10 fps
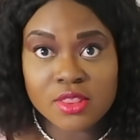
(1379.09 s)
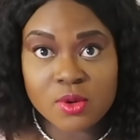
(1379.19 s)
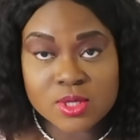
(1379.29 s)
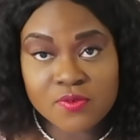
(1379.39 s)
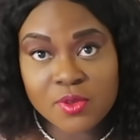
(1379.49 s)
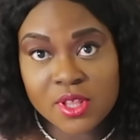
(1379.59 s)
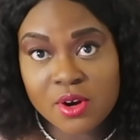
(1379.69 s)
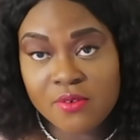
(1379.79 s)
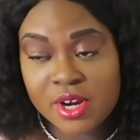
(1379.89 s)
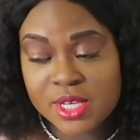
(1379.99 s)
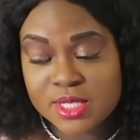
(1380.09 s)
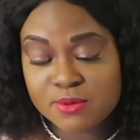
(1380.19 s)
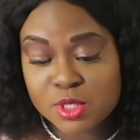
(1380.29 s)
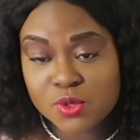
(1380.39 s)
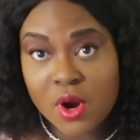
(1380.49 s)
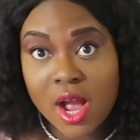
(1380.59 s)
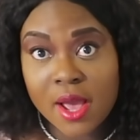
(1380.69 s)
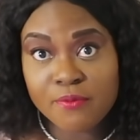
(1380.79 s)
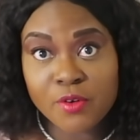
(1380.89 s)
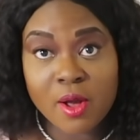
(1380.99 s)
those of you that are already
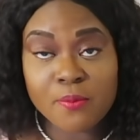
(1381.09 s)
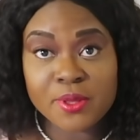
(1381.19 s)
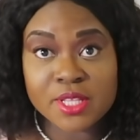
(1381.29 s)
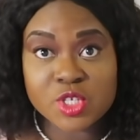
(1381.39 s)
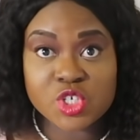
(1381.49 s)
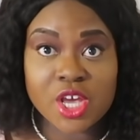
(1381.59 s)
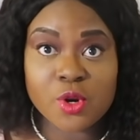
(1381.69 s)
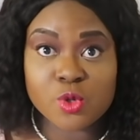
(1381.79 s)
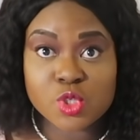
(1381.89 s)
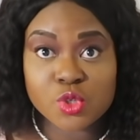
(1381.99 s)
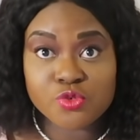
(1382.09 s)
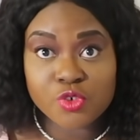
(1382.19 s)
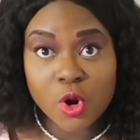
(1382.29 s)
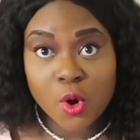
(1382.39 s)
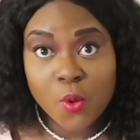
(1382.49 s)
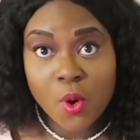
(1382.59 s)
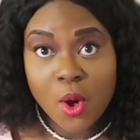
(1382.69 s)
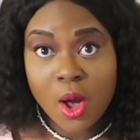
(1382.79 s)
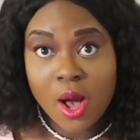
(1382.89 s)
subscribed for helping this channel to grow.